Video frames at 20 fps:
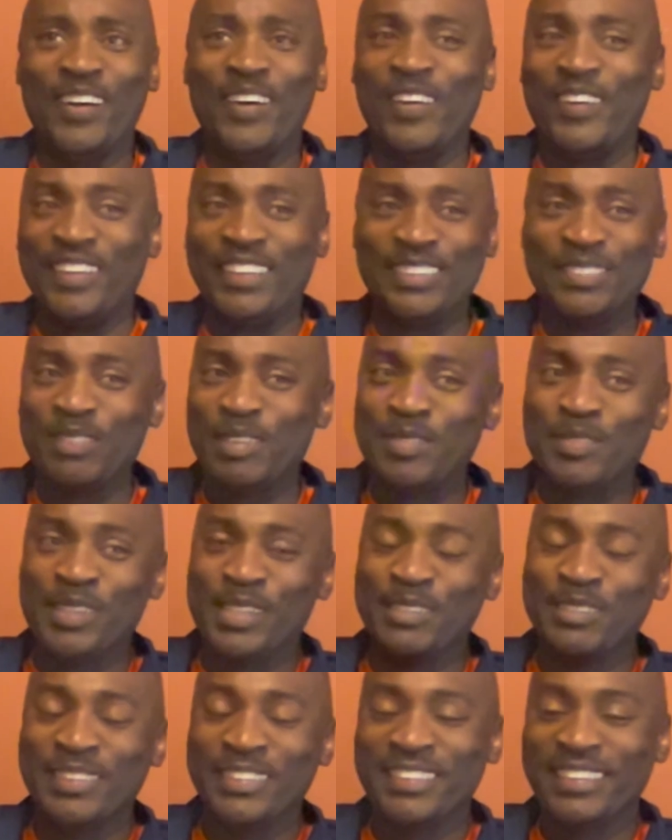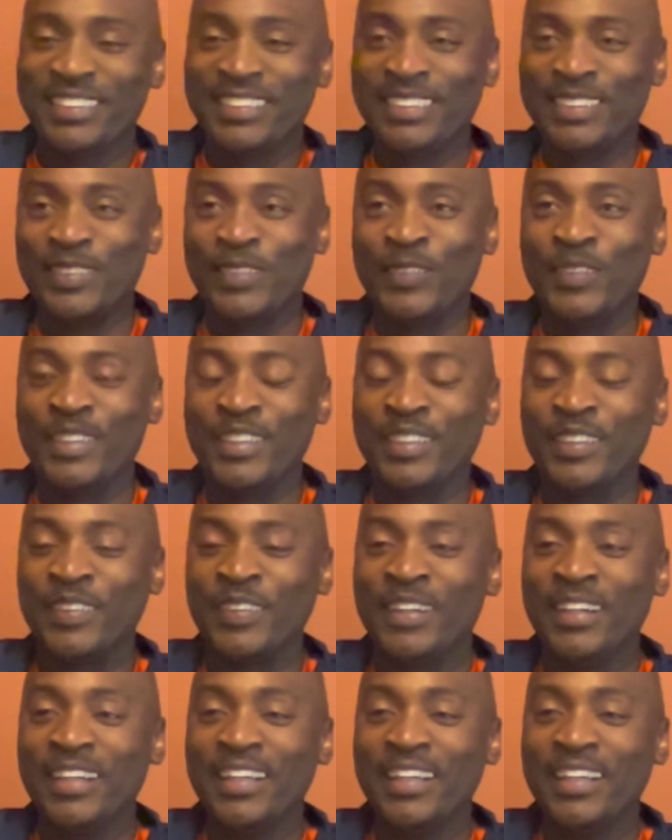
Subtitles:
all. That's my favorite city in the world.